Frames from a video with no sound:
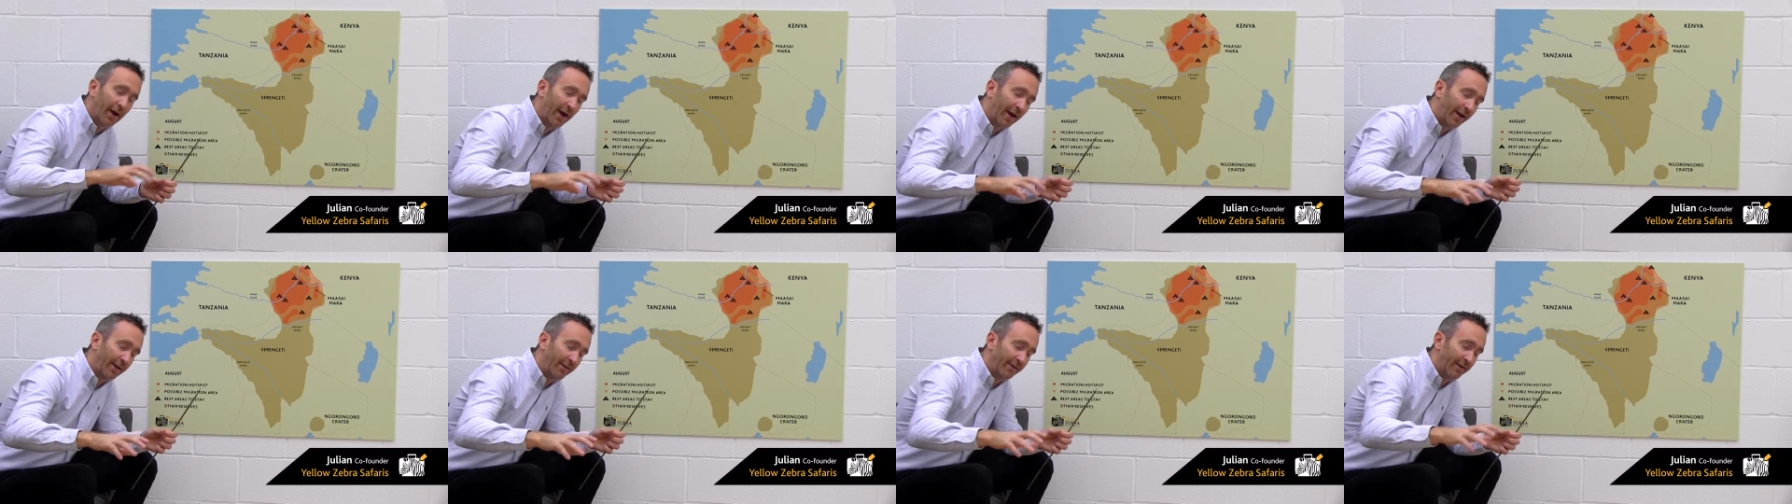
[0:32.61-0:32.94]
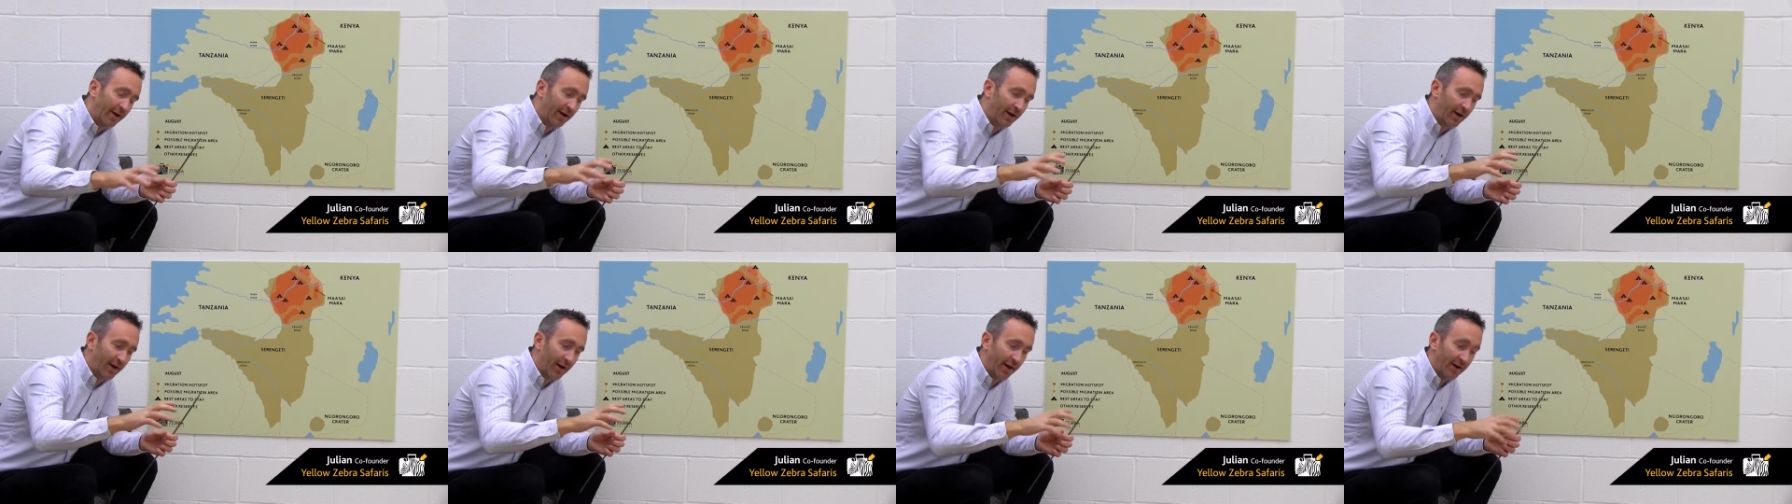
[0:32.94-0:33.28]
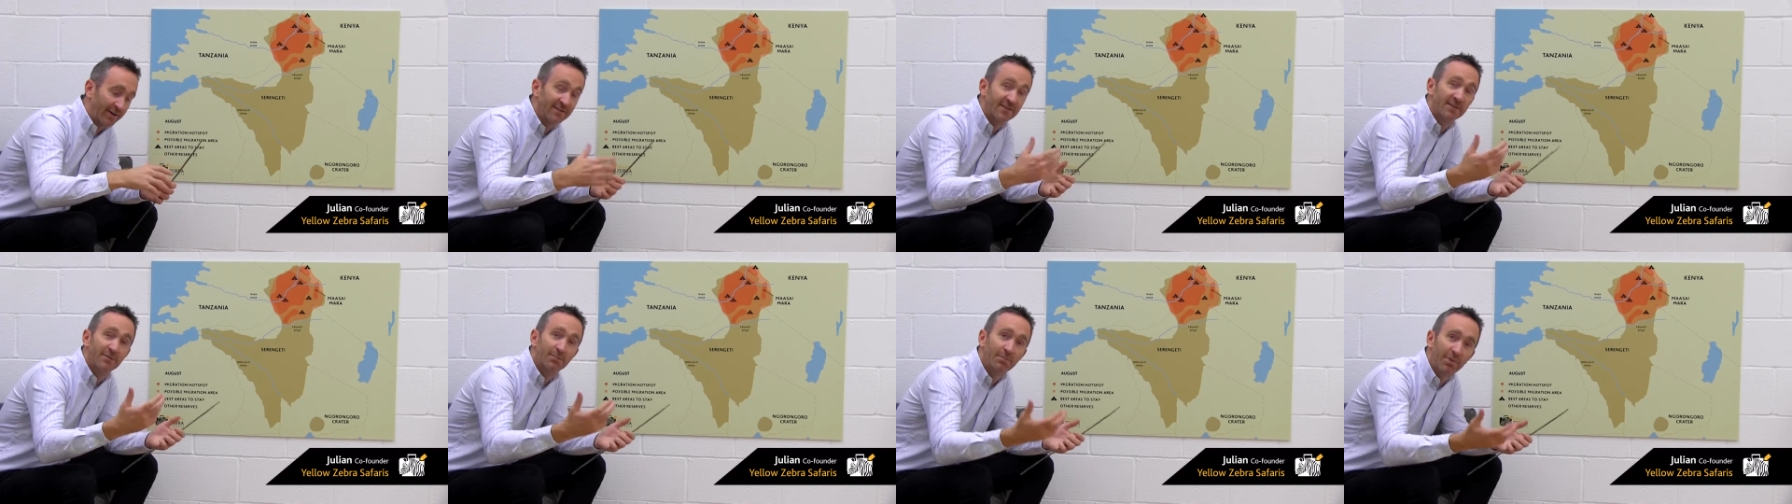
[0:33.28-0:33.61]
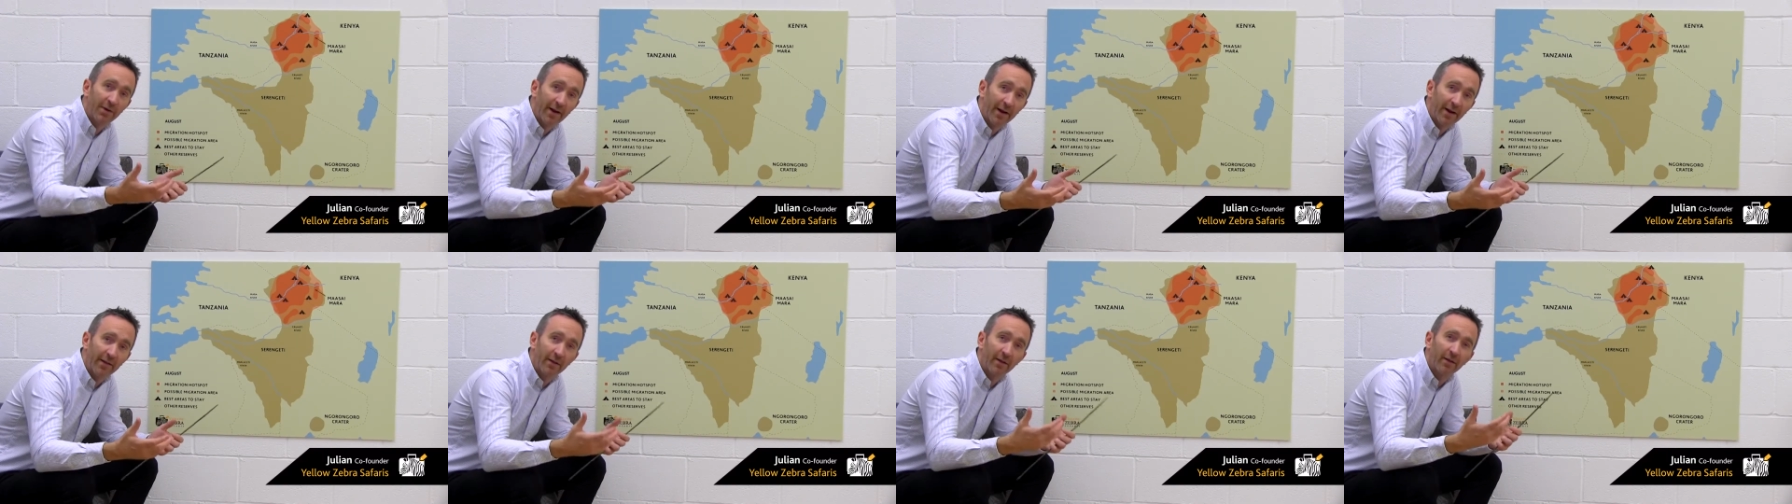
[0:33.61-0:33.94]
and
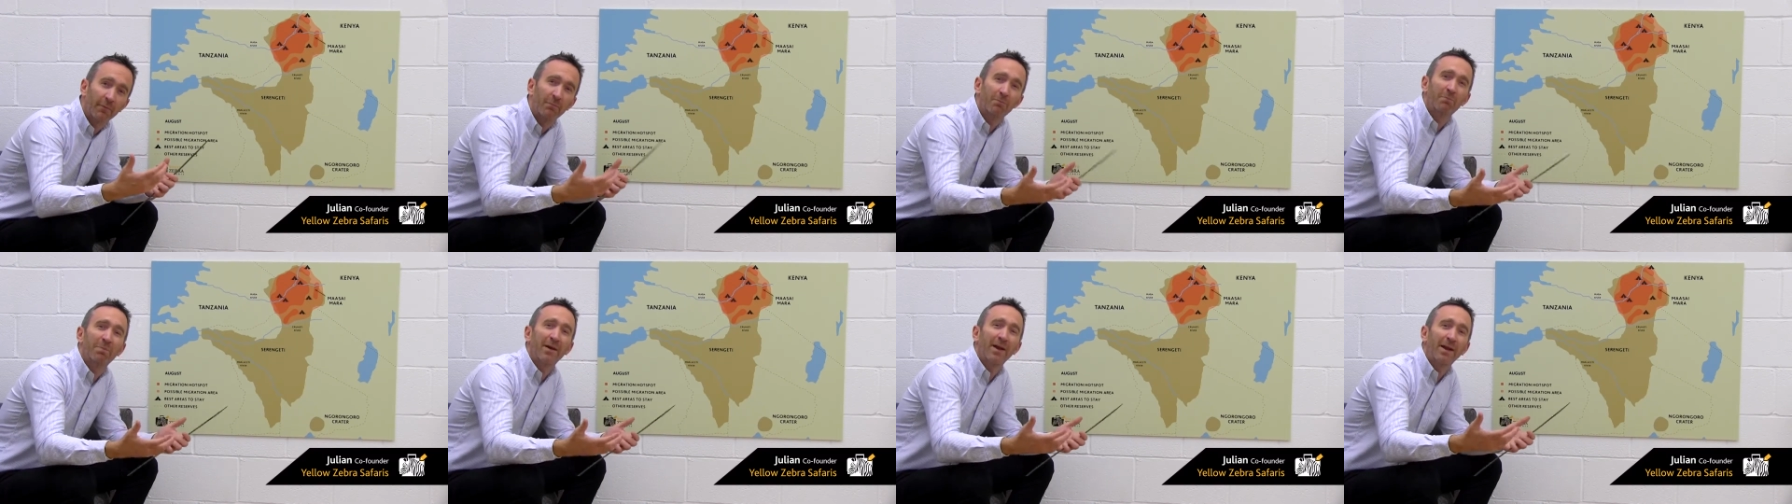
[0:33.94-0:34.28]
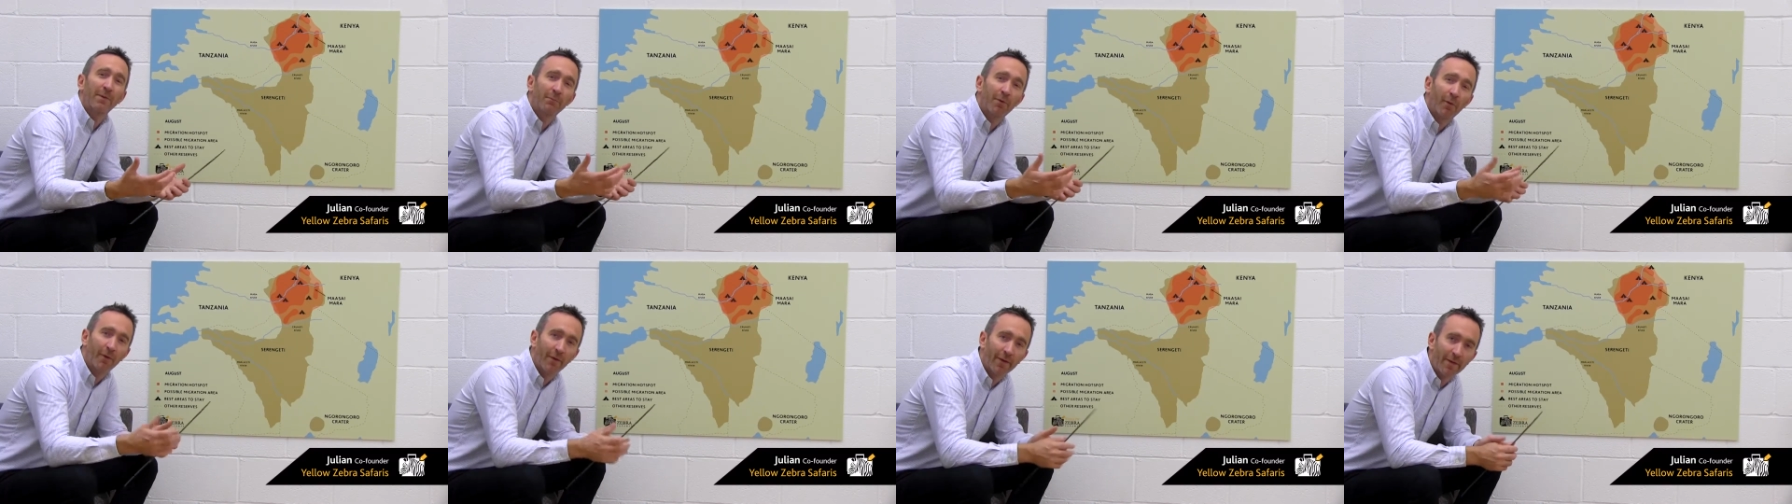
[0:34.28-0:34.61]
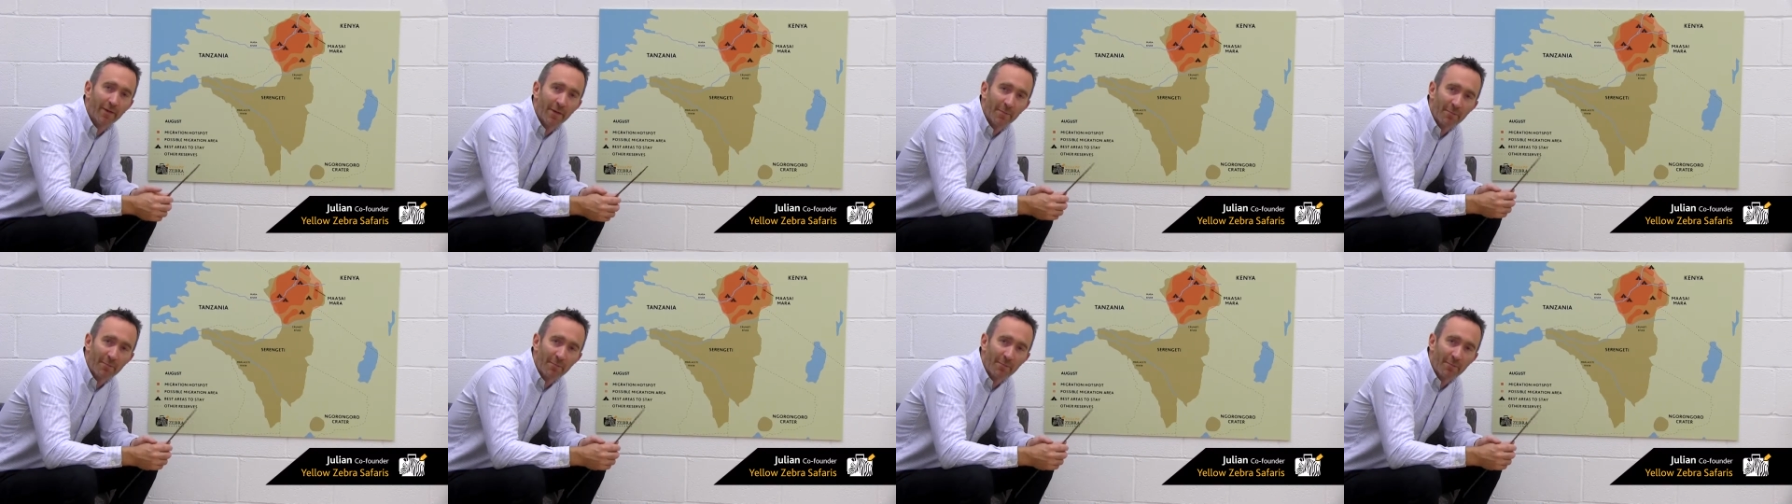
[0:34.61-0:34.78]
split or pinpoint